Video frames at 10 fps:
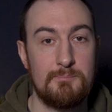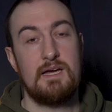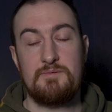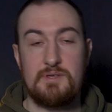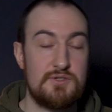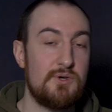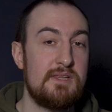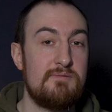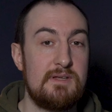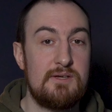If you enjoyed
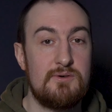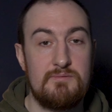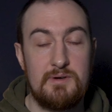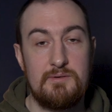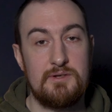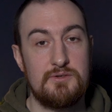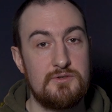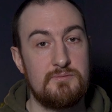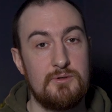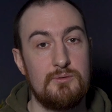the video and found it
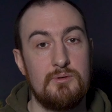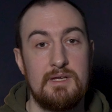useful,